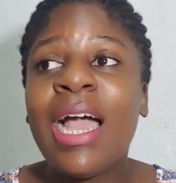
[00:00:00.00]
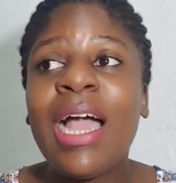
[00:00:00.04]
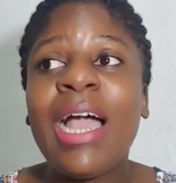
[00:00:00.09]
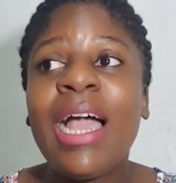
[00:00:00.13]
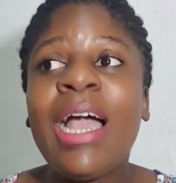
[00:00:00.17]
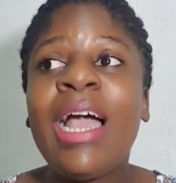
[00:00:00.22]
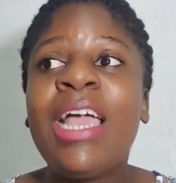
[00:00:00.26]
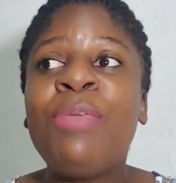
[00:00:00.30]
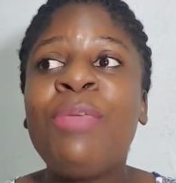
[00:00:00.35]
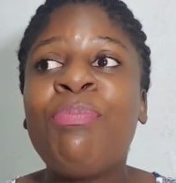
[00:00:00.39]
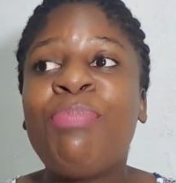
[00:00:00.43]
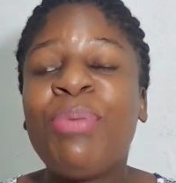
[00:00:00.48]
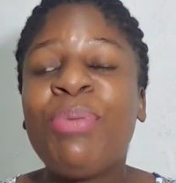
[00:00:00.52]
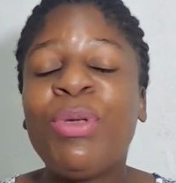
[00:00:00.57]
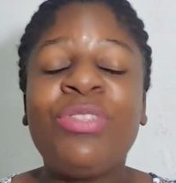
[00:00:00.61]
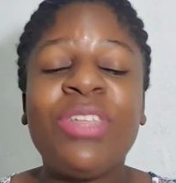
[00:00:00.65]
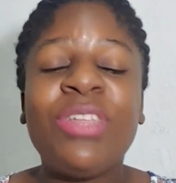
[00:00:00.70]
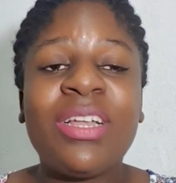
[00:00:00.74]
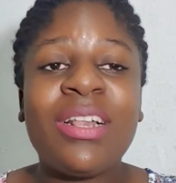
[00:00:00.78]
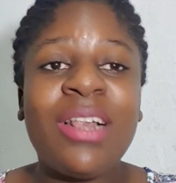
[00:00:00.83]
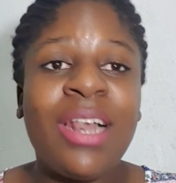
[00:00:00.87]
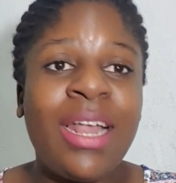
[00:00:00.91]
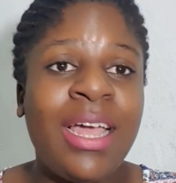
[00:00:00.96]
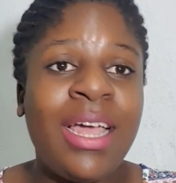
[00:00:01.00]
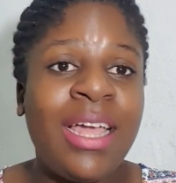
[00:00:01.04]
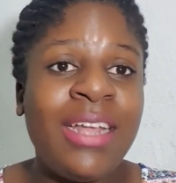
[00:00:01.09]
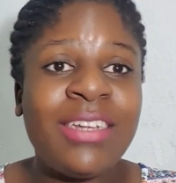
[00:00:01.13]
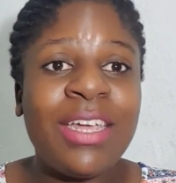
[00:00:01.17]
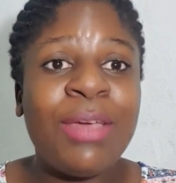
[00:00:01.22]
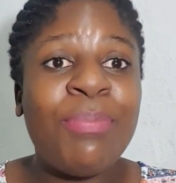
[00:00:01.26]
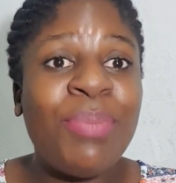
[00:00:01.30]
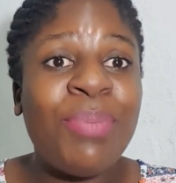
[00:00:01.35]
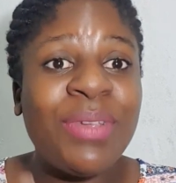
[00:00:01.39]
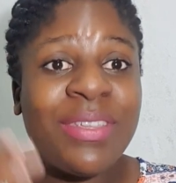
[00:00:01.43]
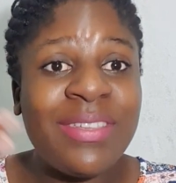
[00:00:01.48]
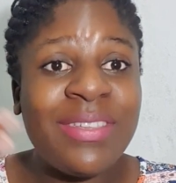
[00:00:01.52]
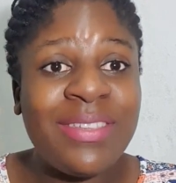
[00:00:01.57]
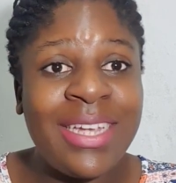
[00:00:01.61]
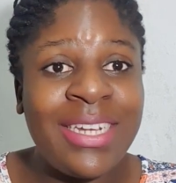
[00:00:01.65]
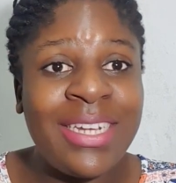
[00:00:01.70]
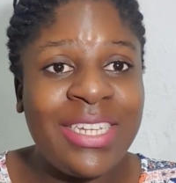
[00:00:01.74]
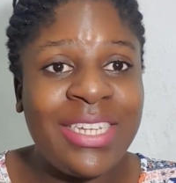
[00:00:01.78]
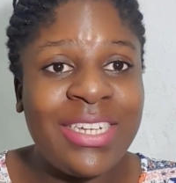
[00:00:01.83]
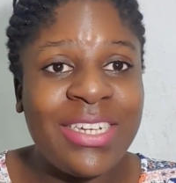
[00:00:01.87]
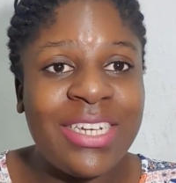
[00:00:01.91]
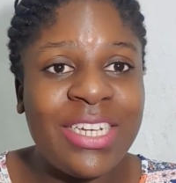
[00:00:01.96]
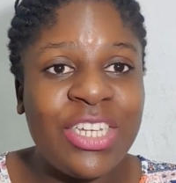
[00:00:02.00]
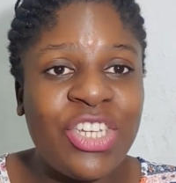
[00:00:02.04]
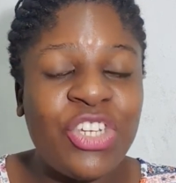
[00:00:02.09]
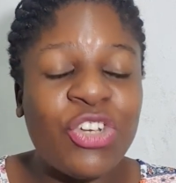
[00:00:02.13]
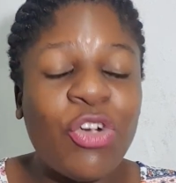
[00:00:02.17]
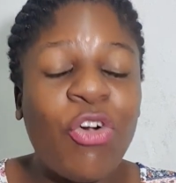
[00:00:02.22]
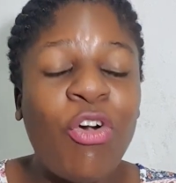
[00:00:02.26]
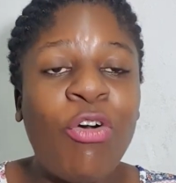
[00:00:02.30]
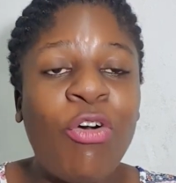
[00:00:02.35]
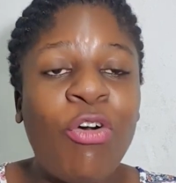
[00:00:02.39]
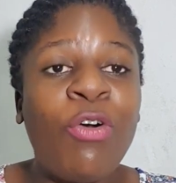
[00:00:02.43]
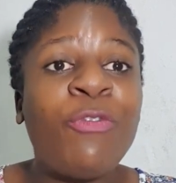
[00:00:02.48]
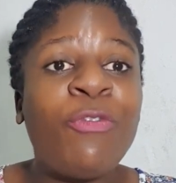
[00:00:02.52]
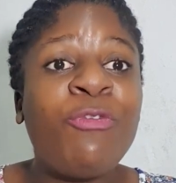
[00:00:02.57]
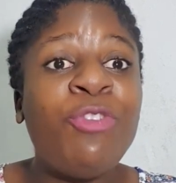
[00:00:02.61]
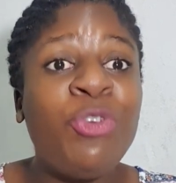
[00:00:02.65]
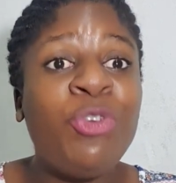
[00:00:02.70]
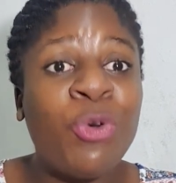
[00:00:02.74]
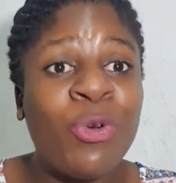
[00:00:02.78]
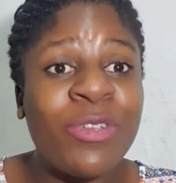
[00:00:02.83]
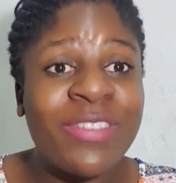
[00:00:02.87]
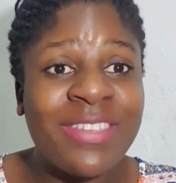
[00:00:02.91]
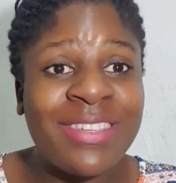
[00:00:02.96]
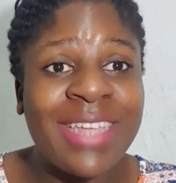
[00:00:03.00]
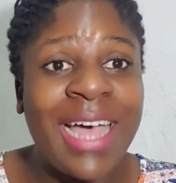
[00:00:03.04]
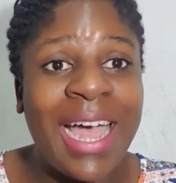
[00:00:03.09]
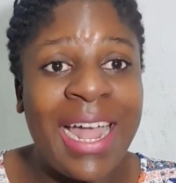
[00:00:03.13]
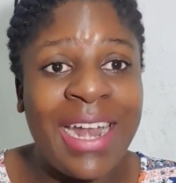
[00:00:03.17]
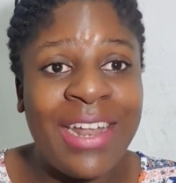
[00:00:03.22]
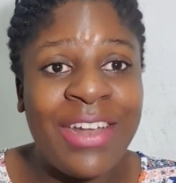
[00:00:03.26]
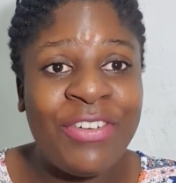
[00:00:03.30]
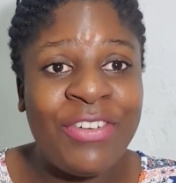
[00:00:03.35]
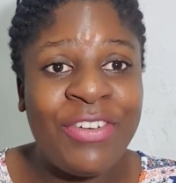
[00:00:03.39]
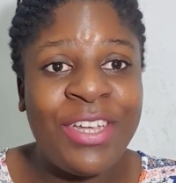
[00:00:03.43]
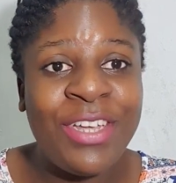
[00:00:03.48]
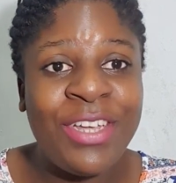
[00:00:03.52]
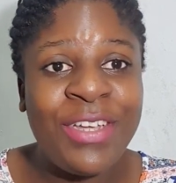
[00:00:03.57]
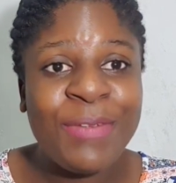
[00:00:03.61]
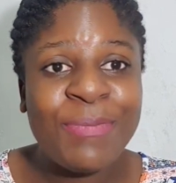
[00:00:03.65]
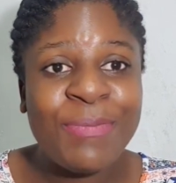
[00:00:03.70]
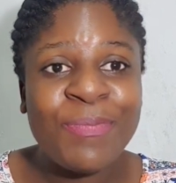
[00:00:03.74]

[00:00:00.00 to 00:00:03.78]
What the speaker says: I bill the client a percentage of your salary,